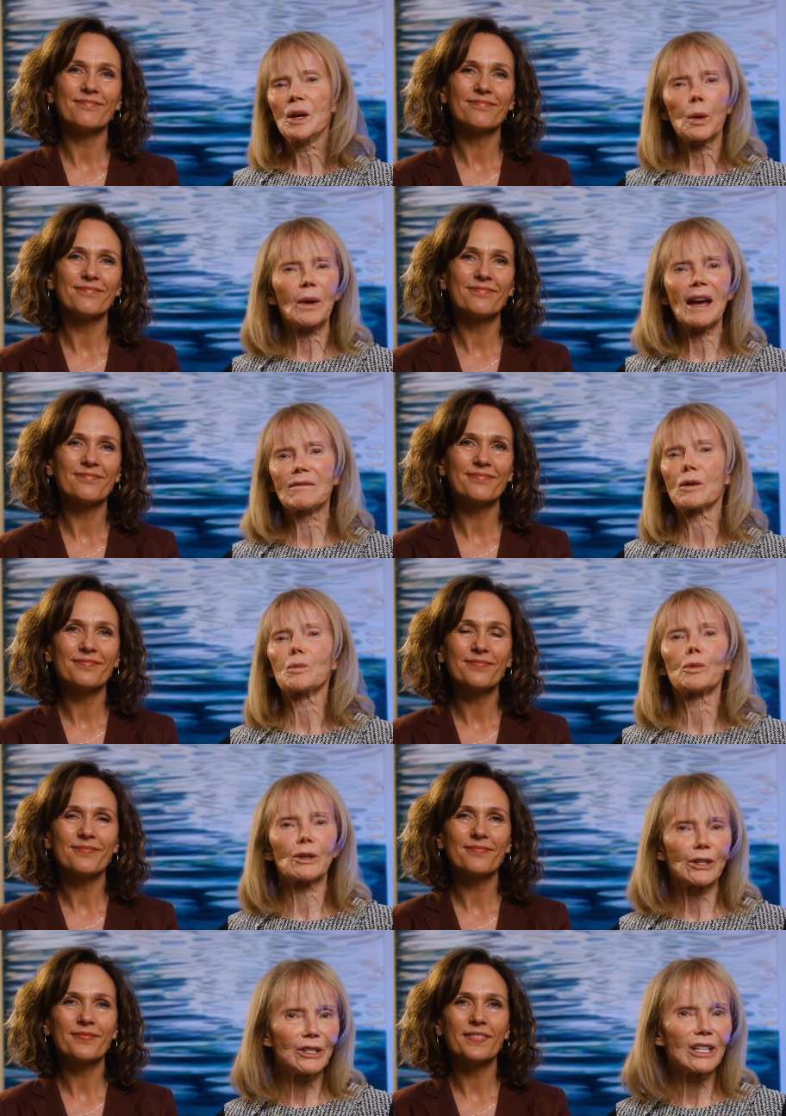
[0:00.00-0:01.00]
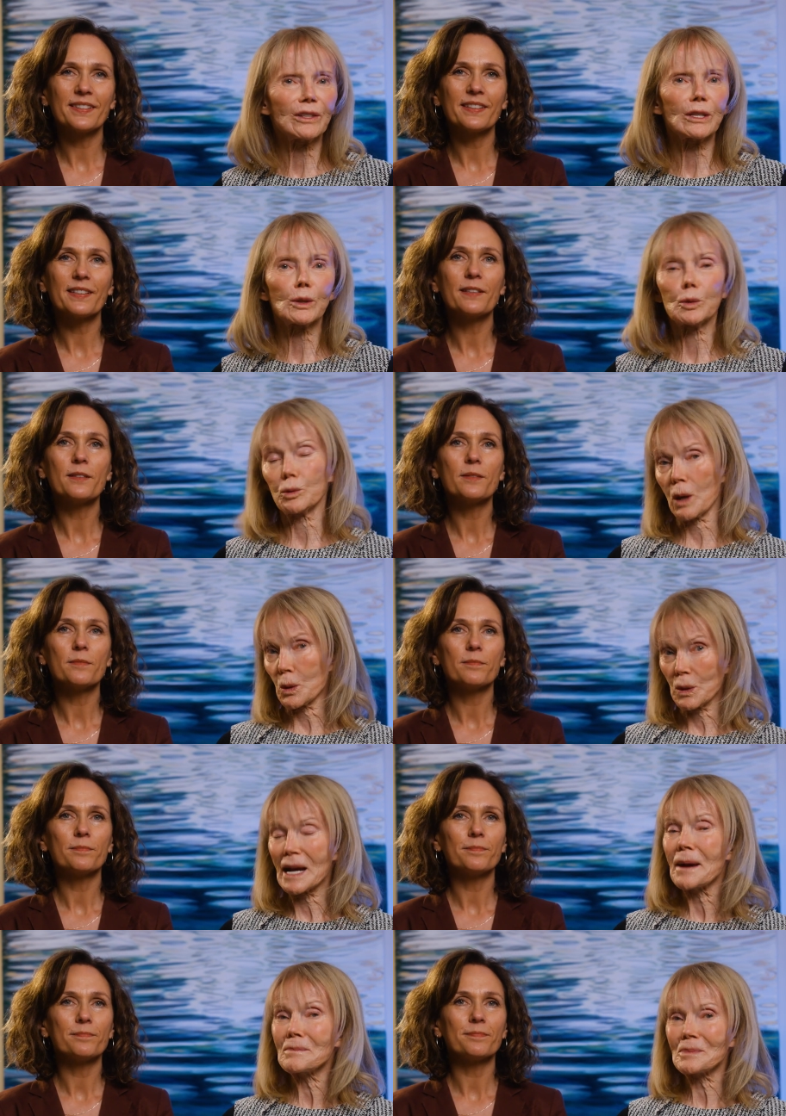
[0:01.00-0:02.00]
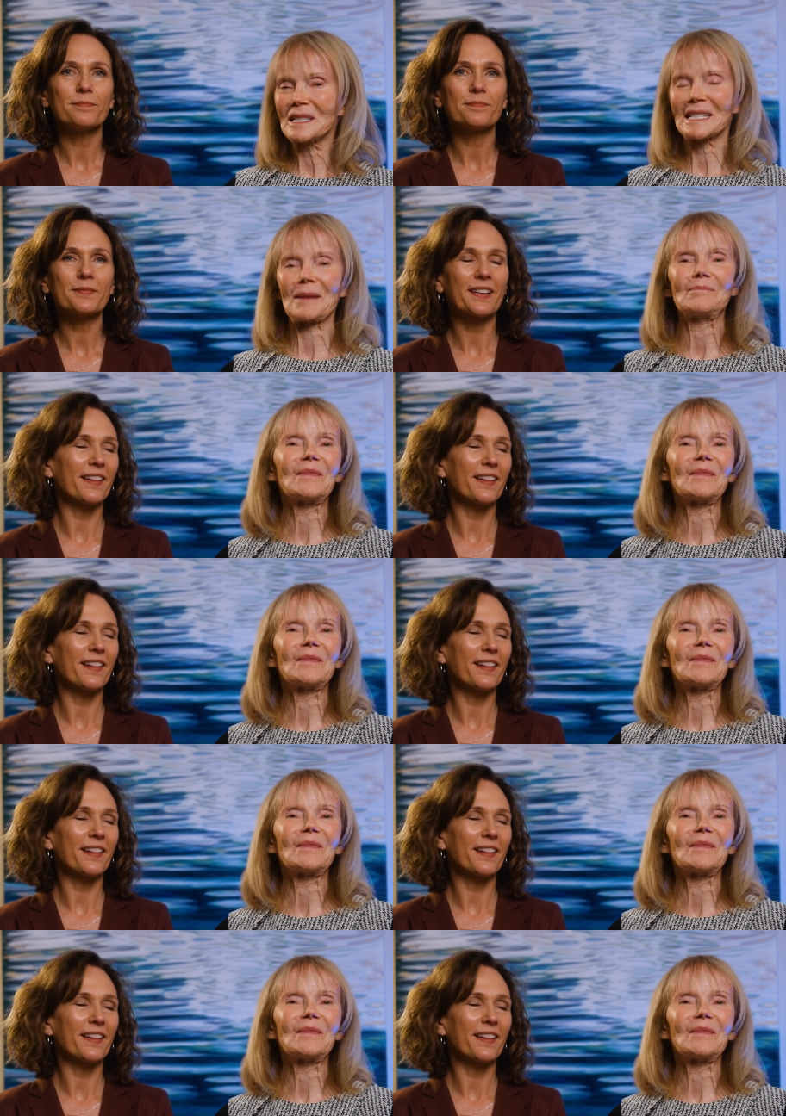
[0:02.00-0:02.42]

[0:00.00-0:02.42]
Speaker 1: We have a word to the grown ups.